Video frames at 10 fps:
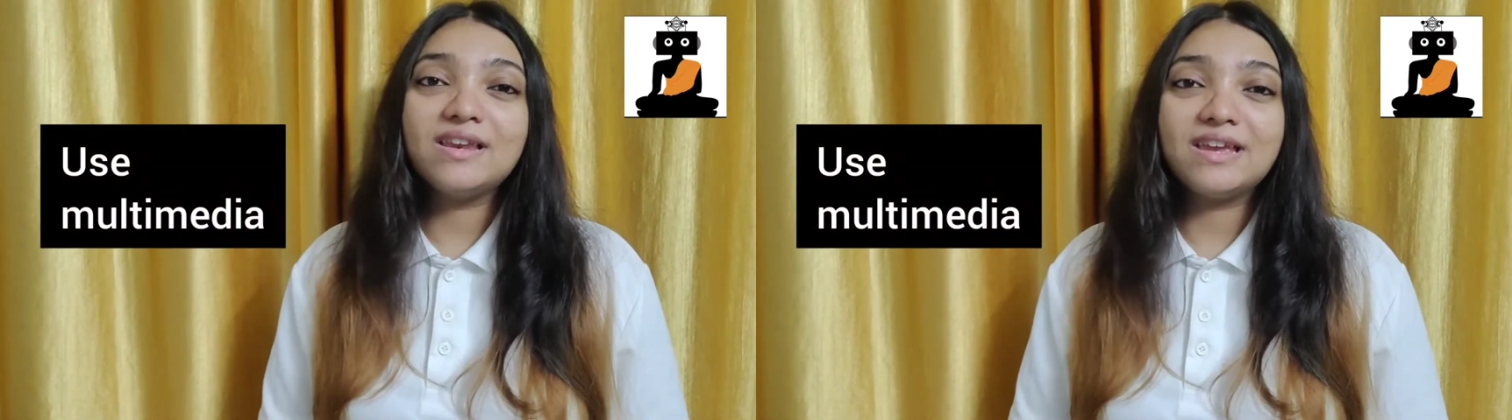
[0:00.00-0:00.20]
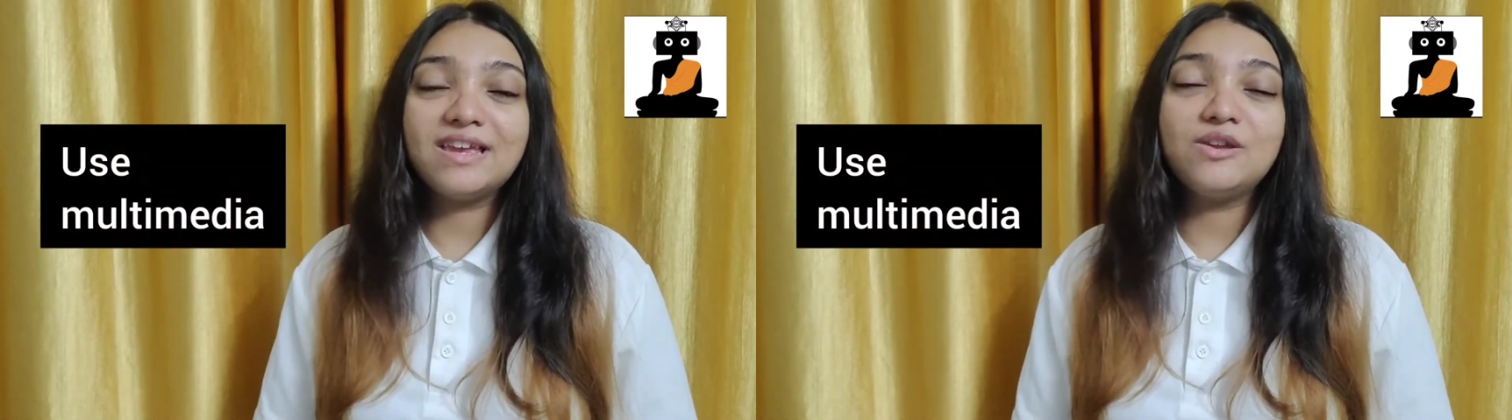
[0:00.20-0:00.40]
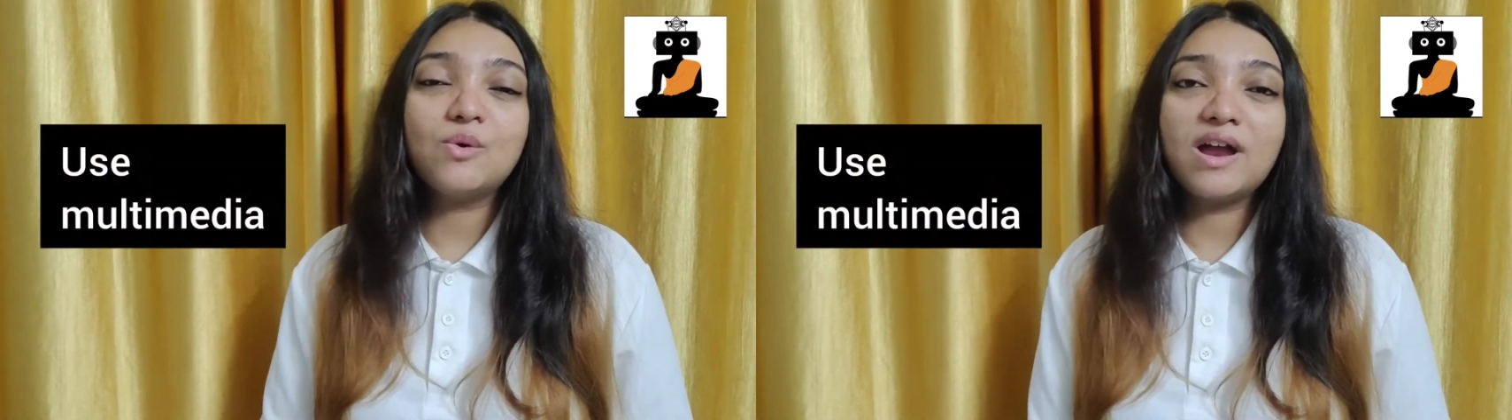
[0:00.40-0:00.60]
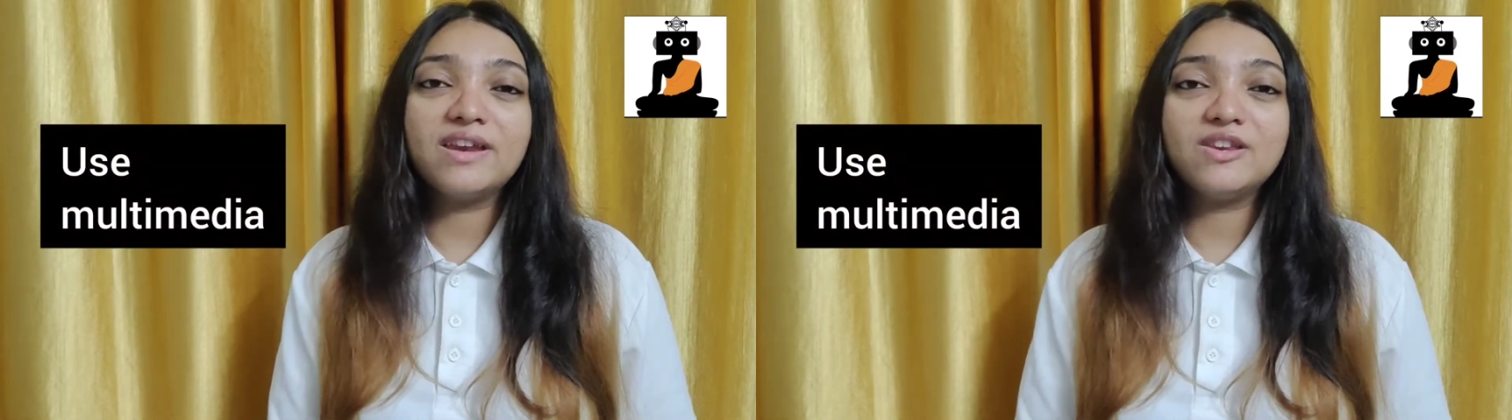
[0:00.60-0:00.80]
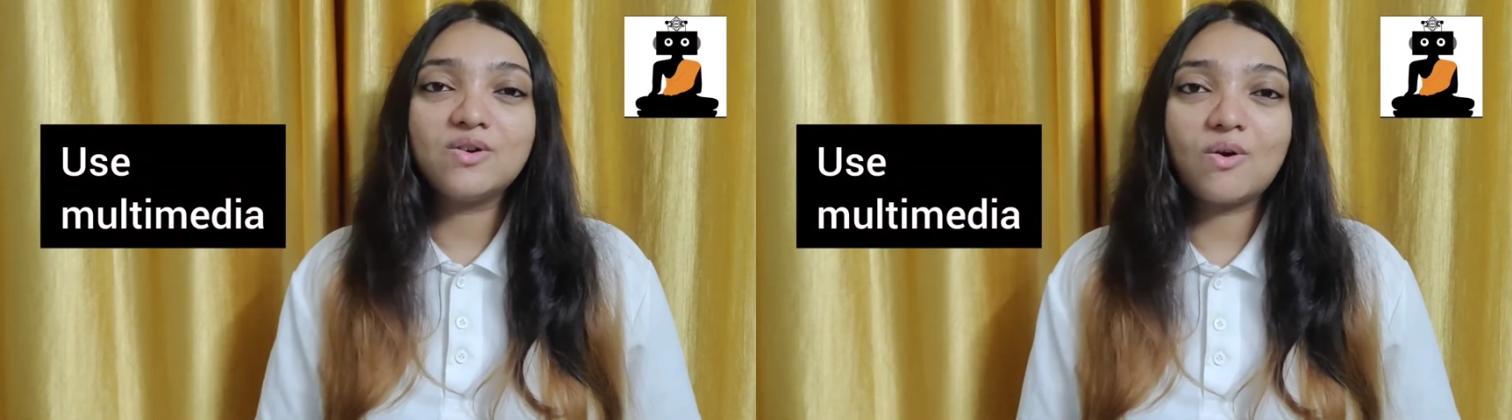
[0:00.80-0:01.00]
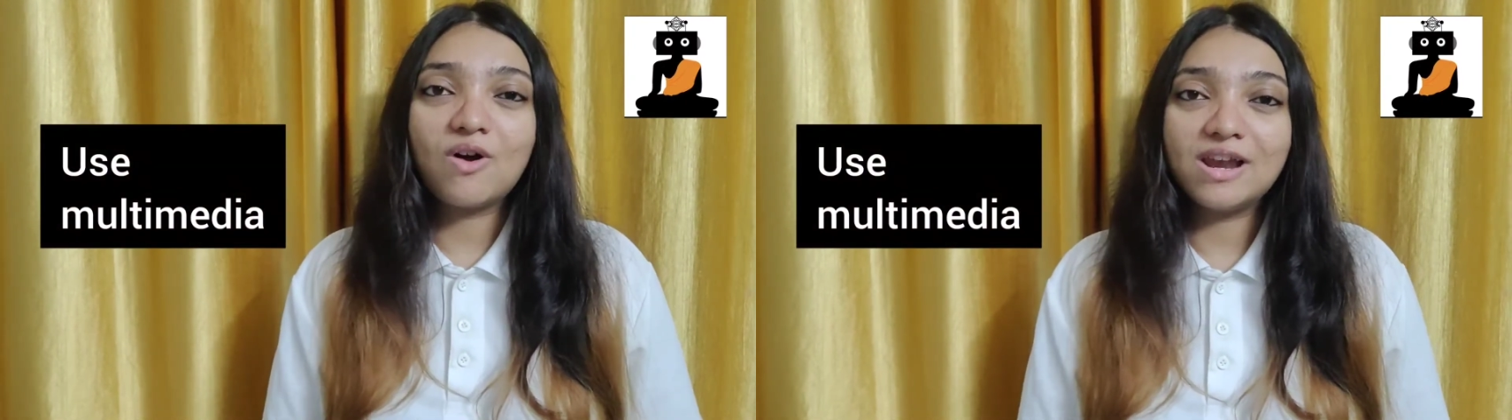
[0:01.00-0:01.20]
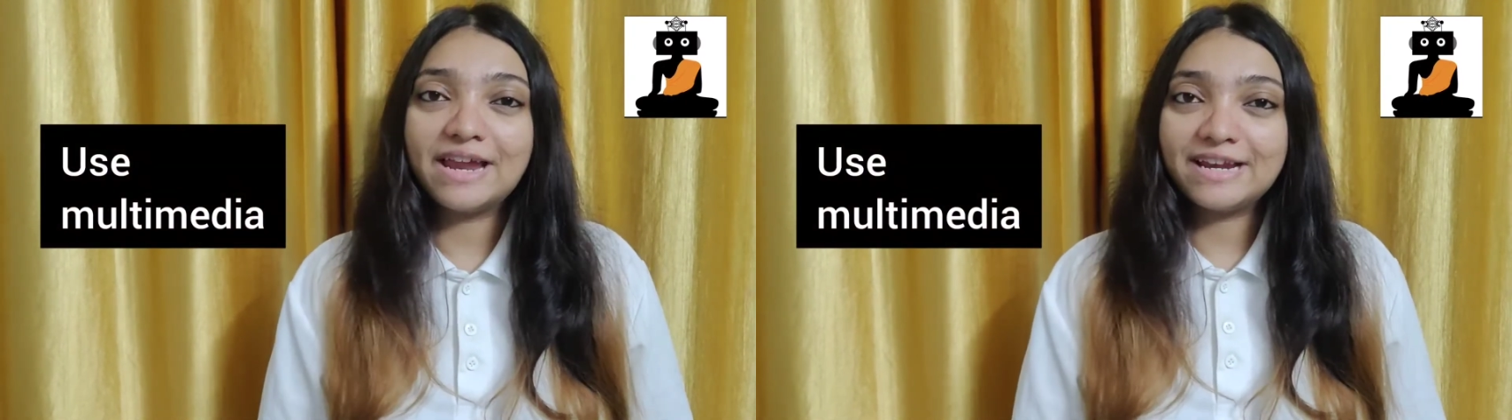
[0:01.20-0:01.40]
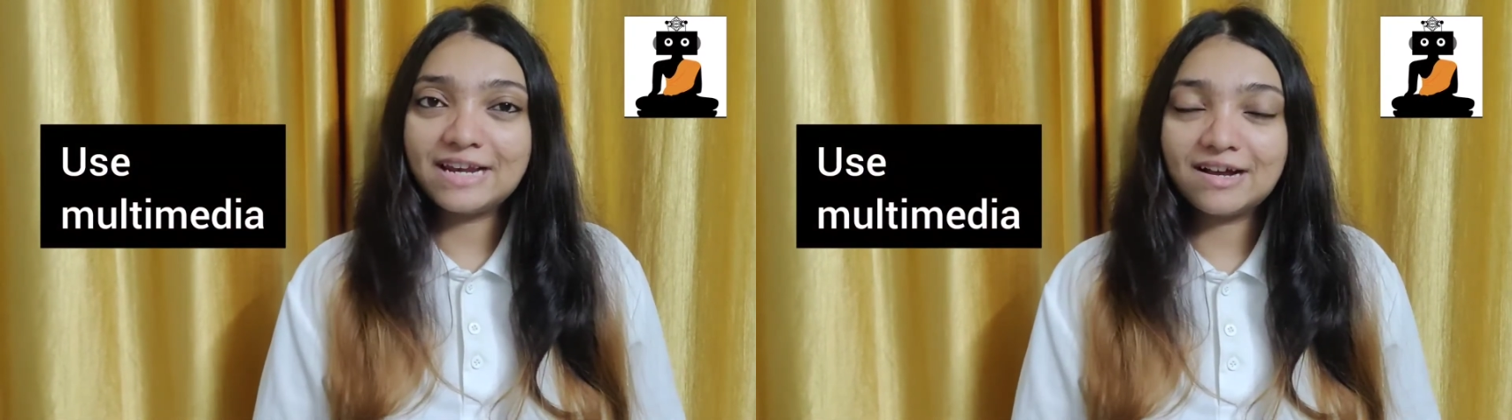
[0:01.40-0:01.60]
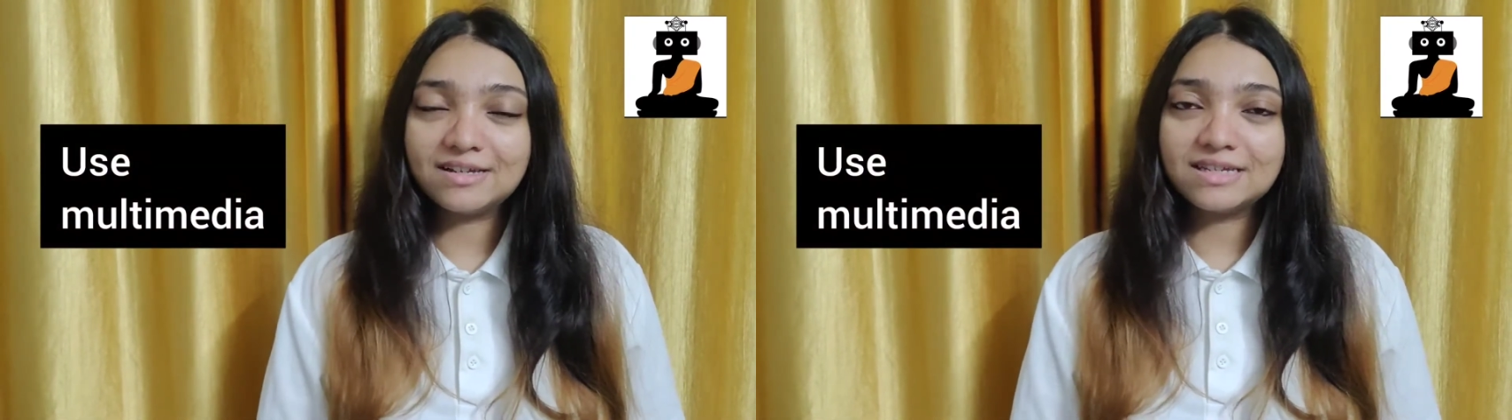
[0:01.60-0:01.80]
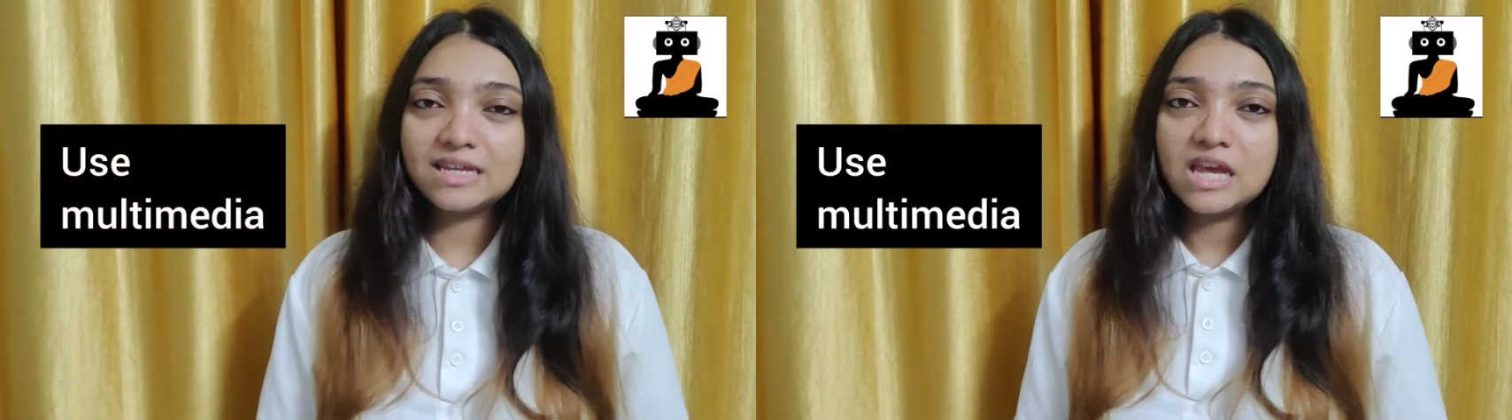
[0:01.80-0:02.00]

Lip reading: you are in your online class.